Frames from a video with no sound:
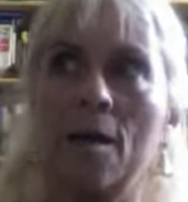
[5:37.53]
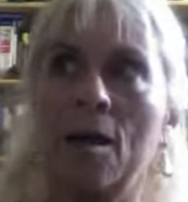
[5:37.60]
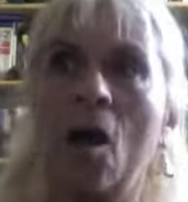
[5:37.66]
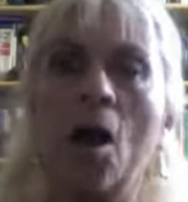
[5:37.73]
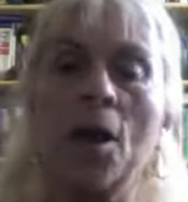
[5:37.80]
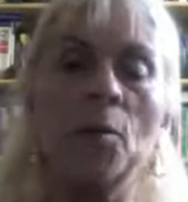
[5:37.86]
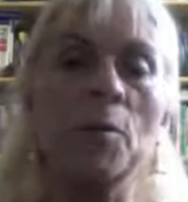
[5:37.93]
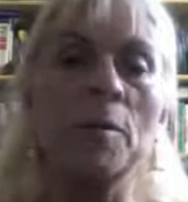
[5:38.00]

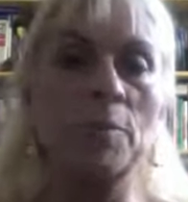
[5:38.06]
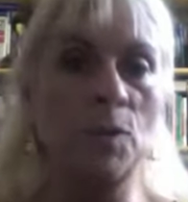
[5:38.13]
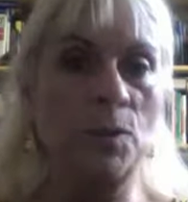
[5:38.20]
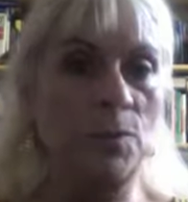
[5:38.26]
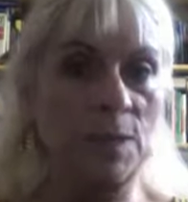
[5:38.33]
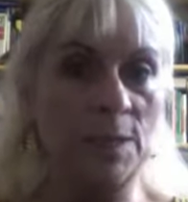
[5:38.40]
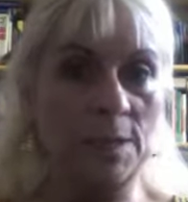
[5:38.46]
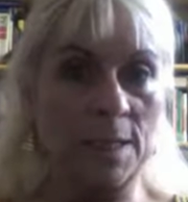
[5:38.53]

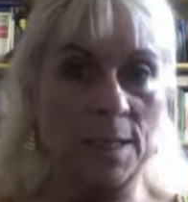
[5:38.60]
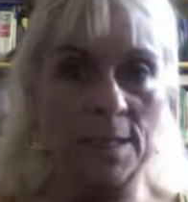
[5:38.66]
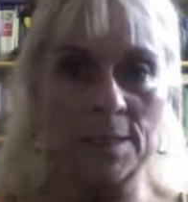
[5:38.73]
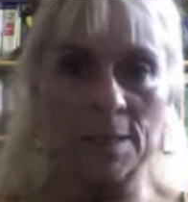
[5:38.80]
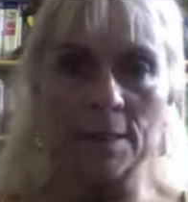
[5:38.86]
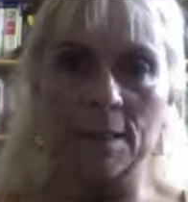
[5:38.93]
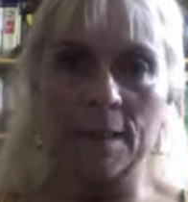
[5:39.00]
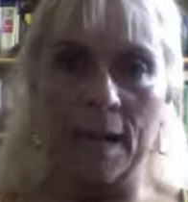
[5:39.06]
Autoimmune disease
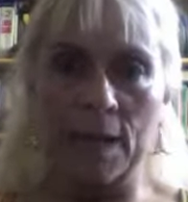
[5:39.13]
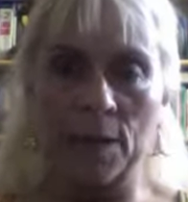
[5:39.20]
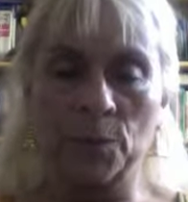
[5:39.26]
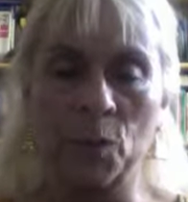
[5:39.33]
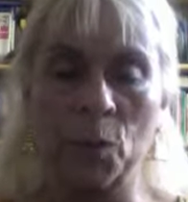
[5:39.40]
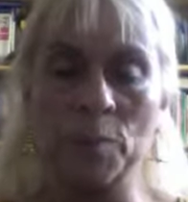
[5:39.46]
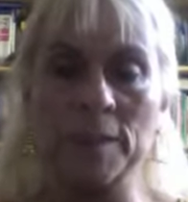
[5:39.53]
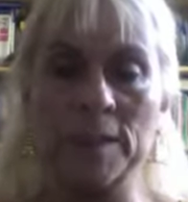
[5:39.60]
is an
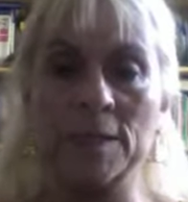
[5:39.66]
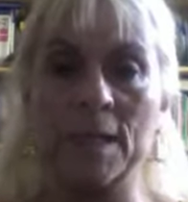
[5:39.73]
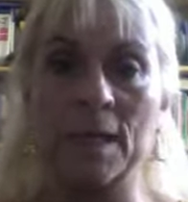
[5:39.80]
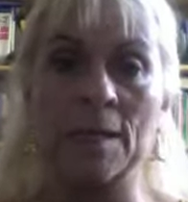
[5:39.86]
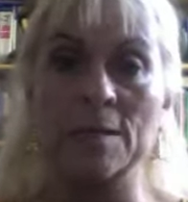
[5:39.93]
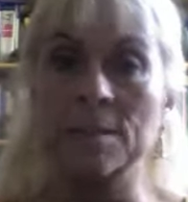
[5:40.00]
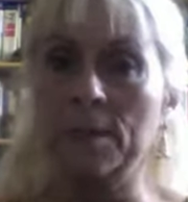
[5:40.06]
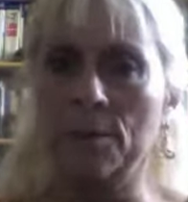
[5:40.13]
anaerobic
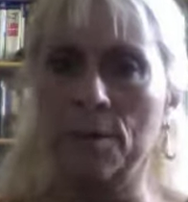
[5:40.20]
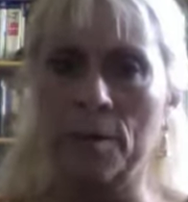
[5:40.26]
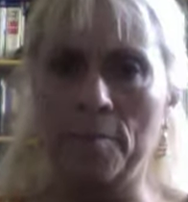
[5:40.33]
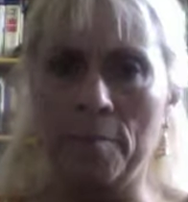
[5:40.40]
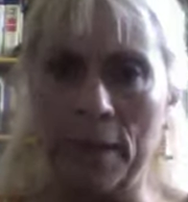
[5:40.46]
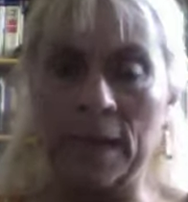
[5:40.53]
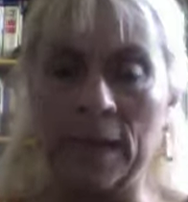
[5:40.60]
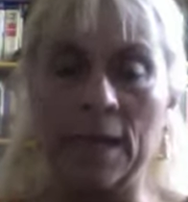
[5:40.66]
cells. There are
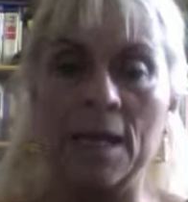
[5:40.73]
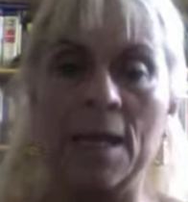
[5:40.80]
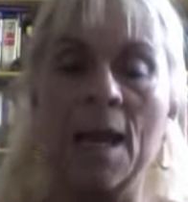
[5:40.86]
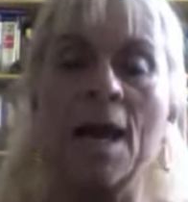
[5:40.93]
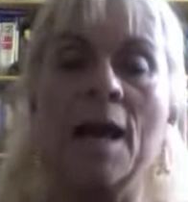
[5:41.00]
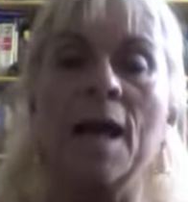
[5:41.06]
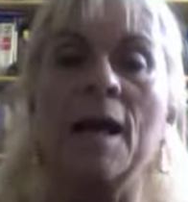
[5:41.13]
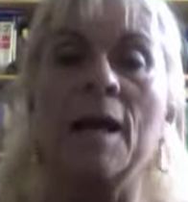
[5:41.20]
many
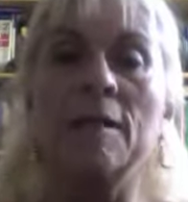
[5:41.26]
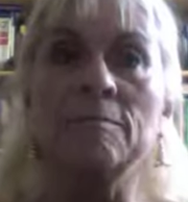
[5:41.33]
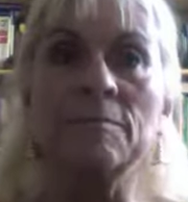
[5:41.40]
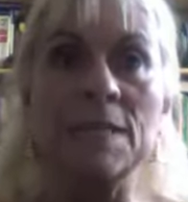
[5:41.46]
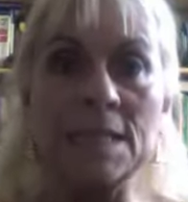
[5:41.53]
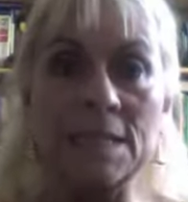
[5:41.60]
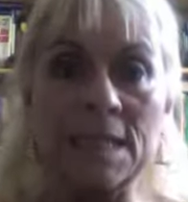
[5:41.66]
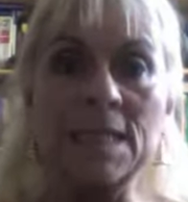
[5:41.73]

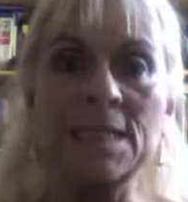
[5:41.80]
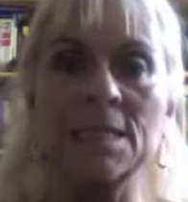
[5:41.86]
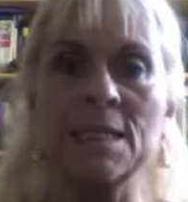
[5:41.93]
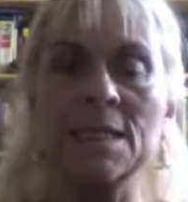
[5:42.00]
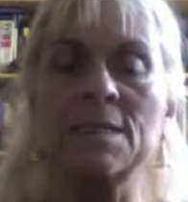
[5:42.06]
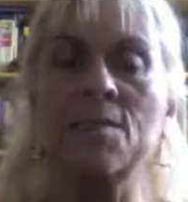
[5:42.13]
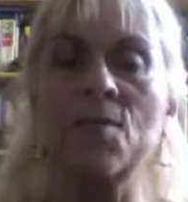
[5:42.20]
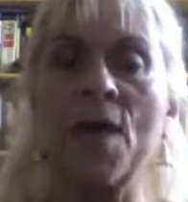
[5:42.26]

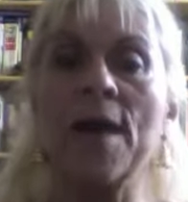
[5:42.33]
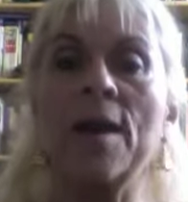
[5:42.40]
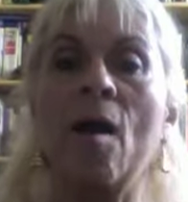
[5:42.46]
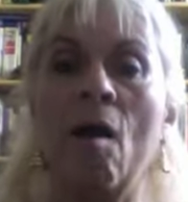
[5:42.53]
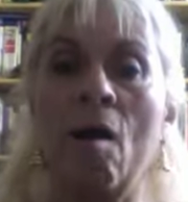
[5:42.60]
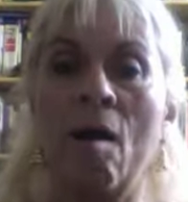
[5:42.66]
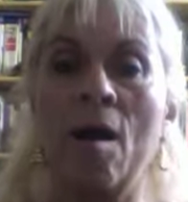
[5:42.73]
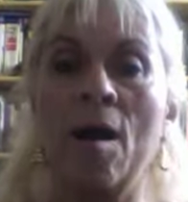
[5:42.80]
diseases that
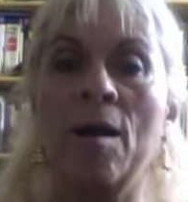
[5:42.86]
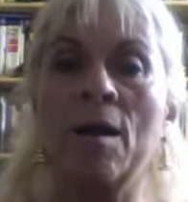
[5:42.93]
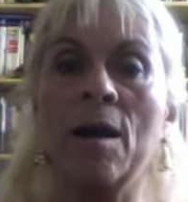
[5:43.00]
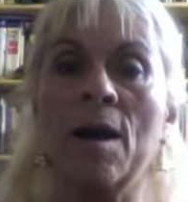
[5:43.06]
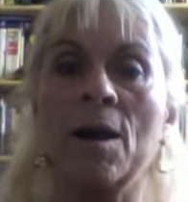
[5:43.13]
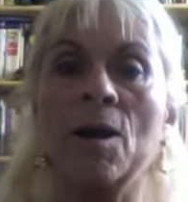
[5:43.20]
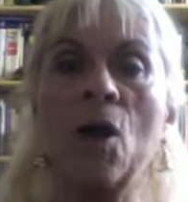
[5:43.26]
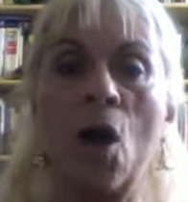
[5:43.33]
are
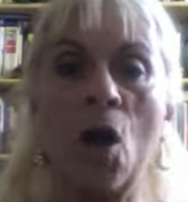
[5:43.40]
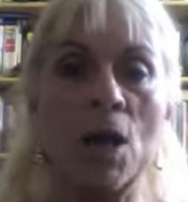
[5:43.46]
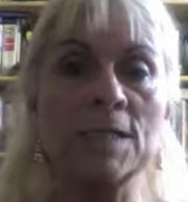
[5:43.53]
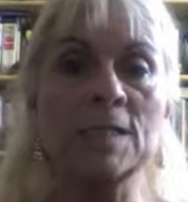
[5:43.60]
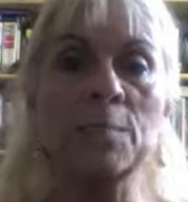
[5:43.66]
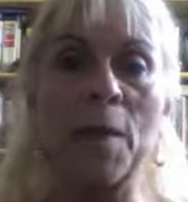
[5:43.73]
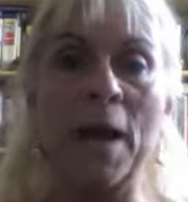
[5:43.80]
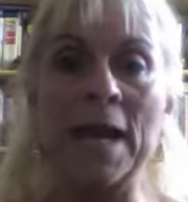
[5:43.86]

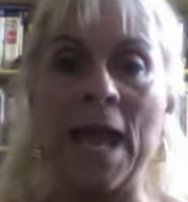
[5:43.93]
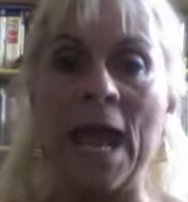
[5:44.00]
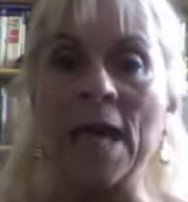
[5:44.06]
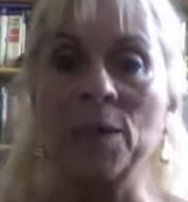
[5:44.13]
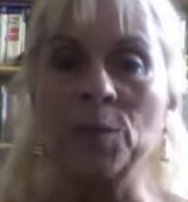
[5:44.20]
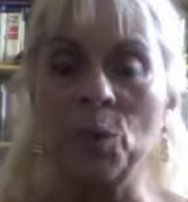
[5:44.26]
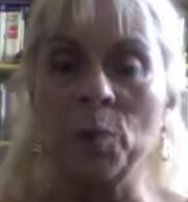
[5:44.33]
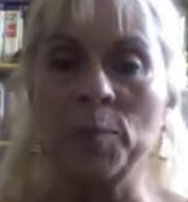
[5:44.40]
caused by
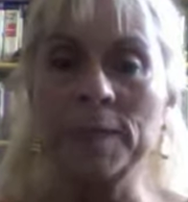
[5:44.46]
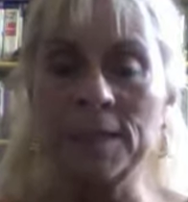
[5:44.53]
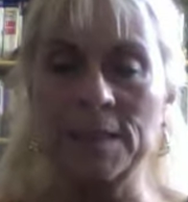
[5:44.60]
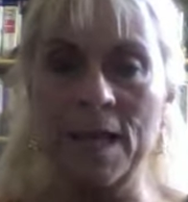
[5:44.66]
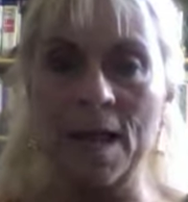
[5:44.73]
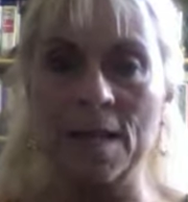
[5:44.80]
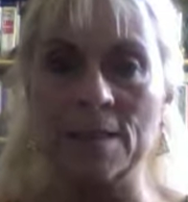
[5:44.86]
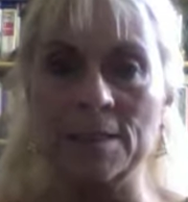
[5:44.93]
anaerobic
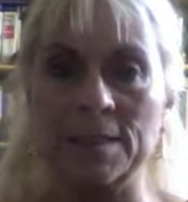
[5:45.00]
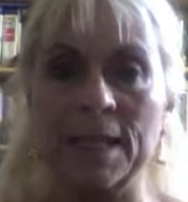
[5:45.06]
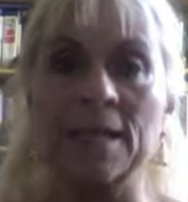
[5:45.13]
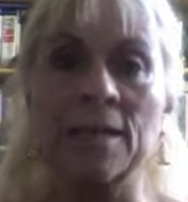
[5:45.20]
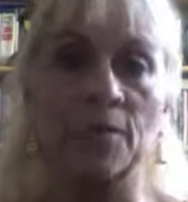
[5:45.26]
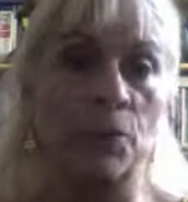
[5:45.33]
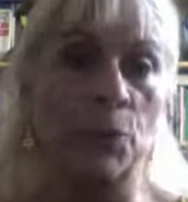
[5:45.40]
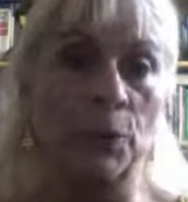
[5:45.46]
cells. And
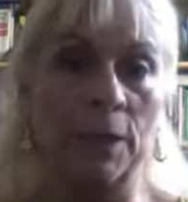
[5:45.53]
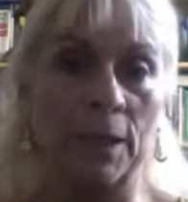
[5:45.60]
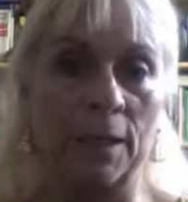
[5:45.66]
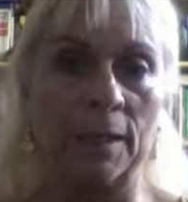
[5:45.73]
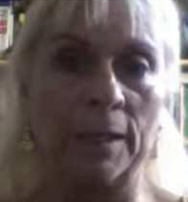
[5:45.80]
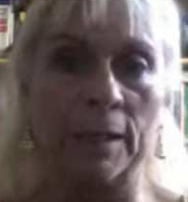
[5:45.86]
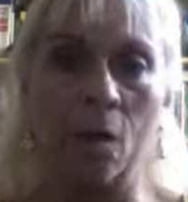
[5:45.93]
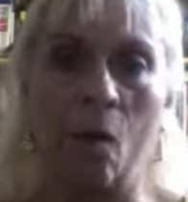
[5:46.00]
if you're
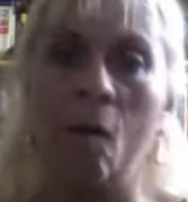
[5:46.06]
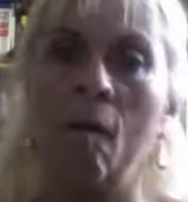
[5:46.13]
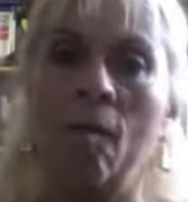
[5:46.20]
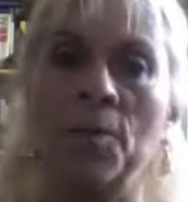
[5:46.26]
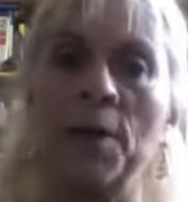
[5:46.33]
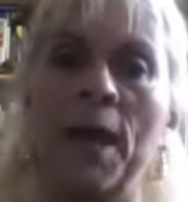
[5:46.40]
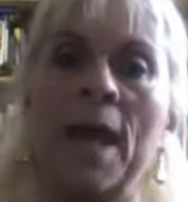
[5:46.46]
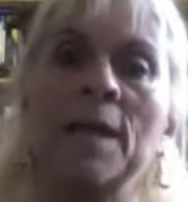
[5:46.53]
killing all
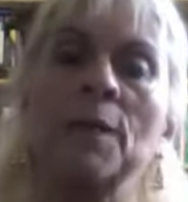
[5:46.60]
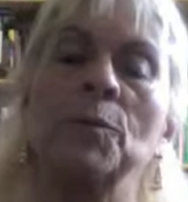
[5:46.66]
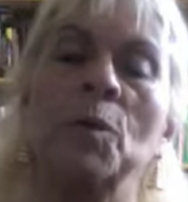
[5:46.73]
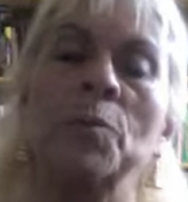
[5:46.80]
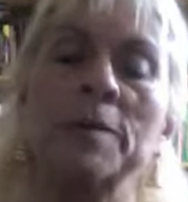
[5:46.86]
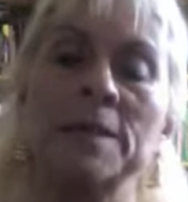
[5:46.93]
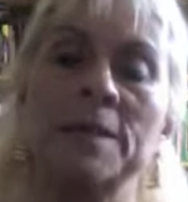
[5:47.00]
the anaerobic